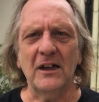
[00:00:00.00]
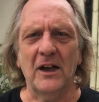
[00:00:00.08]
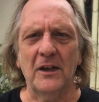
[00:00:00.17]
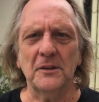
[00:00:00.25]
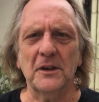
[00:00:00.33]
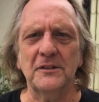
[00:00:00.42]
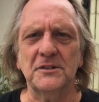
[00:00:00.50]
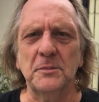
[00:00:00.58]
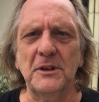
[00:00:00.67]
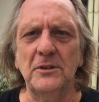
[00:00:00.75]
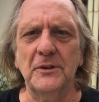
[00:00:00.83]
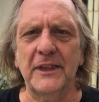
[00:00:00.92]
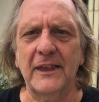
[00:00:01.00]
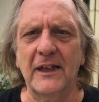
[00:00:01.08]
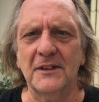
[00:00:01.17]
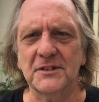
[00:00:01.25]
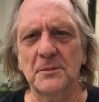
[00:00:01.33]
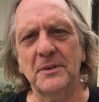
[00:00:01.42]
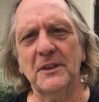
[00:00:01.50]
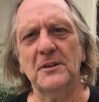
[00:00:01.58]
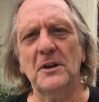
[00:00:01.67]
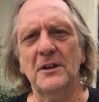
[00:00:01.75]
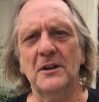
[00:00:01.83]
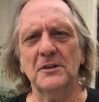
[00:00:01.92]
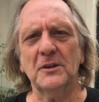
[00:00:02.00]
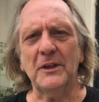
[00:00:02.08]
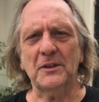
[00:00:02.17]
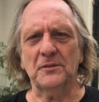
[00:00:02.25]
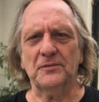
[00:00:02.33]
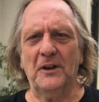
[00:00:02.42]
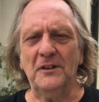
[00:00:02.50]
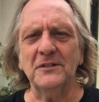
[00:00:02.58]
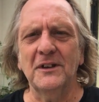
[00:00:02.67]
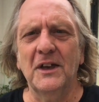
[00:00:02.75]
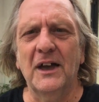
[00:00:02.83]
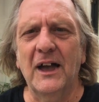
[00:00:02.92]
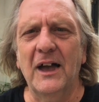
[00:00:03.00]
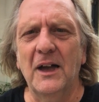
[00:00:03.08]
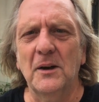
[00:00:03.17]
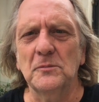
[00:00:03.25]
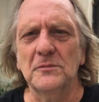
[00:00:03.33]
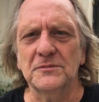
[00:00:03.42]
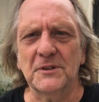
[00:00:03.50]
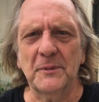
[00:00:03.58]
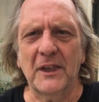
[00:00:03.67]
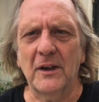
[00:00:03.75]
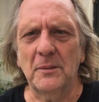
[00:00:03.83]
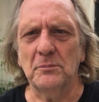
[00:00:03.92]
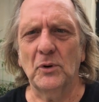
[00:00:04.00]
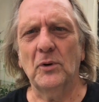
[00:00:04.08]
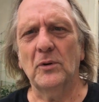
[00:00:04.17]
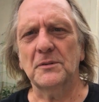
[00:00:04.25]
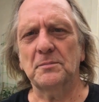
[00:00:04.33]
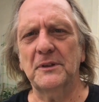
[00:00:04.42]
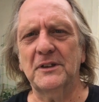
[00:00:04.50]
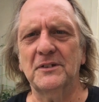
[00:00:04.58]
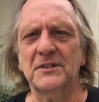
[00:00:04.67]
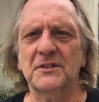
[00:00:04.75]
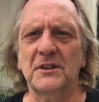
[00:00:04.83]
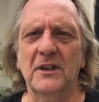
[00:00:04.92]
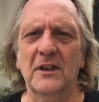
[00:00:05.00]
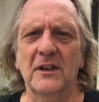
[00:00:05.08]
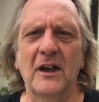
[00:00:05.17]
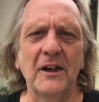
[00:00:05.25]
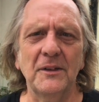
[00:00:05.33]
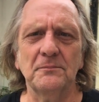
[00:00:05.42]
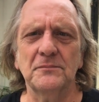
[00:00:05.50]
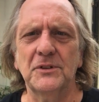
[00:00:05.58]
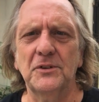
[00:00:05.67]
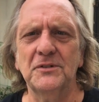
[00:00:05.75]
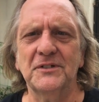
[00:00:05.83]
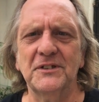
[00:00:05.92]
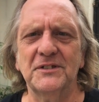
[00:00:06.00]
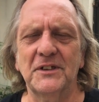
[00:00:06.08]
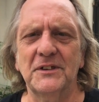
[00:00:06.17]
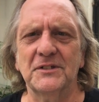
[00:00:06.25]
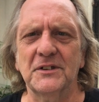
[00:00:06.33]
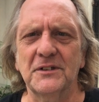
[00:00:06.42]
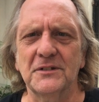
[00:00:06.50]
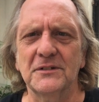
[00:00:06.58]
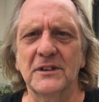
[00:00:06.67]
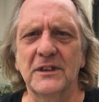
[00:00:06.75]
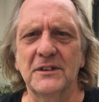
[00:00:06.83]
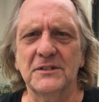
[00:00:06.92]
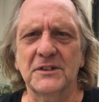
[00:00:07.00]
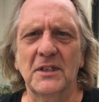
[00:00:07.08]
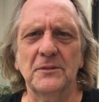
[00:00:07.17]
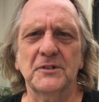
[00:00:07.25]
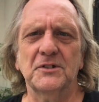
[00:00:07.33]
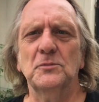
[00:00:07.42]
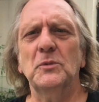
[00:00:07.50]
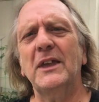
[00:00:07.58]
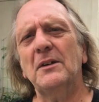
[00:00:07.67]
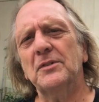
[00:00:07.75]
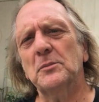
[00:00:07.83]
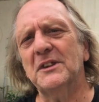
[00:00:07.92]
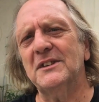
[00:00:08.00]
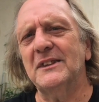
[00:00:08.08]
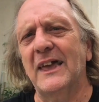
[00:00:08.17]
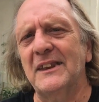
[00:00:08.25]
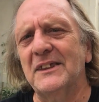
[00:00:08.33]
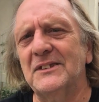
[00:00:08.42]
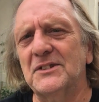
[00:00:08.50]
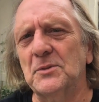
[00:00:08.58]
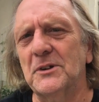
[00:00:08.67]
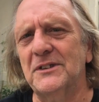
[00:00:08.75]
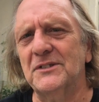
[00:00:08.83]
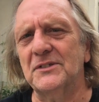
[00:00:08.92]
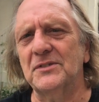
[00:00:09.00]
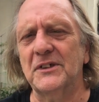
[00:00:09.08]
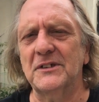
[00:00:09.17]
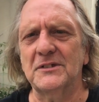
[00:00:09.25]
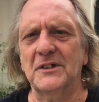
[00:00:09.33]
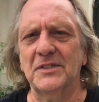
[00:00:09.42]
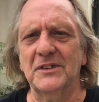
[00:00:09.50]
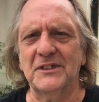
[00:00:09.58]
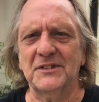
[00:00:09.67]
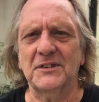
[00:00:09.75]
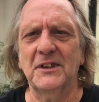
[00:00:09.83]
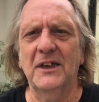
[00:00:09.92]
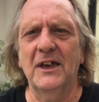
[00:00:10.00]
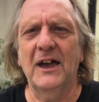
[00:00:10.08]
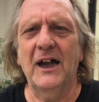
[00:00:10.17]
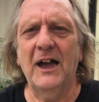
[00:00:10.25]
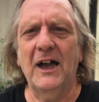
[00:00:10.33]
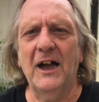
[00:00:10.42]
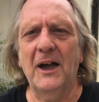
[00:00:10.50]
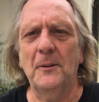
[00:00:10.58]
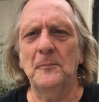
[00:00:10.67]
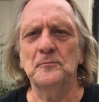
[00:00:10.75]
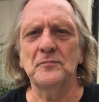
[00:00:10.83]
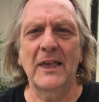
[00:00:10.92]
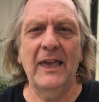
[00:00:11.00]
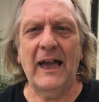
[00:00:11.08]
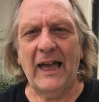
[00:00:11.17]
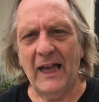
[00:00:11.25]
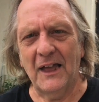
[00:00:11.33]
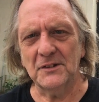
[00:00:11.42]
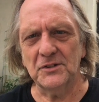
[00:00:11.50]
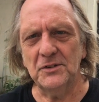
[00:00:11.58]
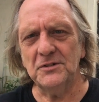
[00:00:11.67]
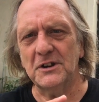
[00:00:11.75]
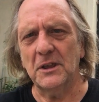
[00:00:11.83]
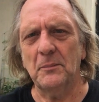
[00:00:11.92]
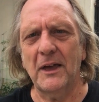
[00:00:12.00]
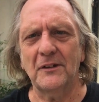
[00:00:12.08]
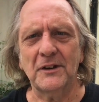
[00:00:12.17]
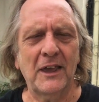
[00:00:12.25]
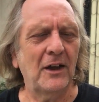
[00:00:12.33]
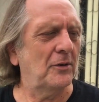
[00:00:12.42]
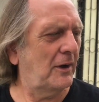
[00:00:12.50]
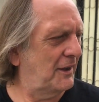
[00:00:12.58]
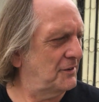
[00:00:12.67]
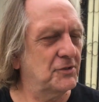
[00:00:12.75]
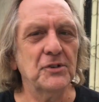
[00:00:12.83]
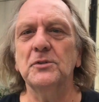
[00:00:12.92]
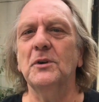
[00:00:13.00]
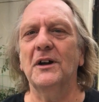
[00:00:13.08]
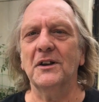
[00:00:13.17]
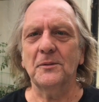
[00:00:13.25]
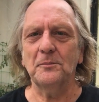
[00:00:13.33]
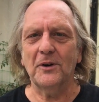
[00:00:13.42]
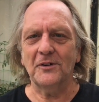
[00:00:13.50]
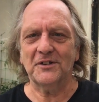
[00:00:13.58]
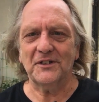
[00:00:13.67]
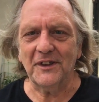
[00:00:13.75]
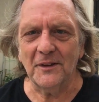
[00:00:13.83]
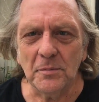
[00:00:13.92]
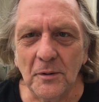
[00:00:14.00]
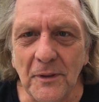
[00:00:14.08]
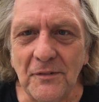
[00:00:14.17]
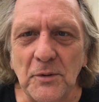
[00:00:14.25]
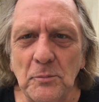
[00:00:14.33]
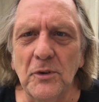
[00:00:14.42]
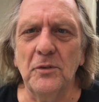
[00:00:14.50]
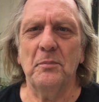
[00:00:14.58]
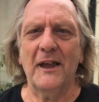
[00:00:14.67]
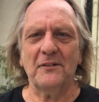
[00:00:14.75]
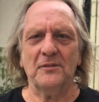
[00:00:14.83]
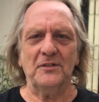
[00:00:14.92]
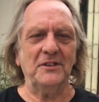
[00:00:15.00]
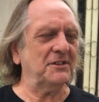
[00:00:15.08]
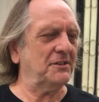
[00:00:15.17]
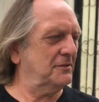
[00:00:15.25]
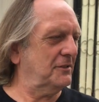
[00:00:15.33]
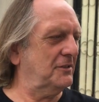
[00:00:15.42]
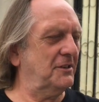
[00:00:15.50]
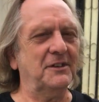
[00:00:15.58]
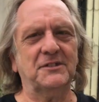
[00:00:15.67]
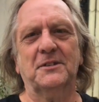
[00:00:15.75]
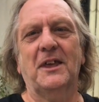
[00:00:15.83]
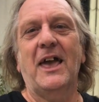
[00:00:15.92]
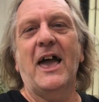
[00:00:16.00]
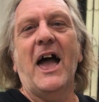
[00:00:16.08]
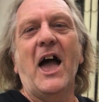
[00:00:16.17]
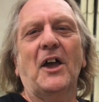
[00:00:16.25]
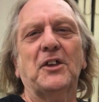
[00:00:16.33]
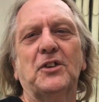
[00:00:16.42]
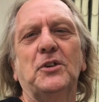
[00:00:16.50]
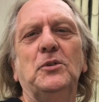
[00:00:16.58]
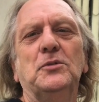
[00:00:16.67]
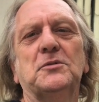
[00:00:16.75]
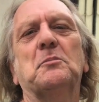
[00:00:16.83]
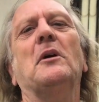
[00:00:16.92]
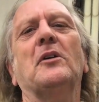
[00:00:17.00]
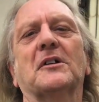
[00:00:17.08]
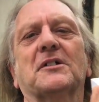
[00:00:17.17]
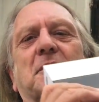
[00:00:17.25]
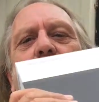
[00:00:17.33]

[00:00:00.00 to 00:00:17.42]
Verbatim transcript: I'm going to be looking at something uh, quite good fun, um, something I bought because uh, I use these things in, in television. We have them in edit suites and things like this. Um, and usually about now I do an unboxing. I probably have to move back for this because it's a huge box.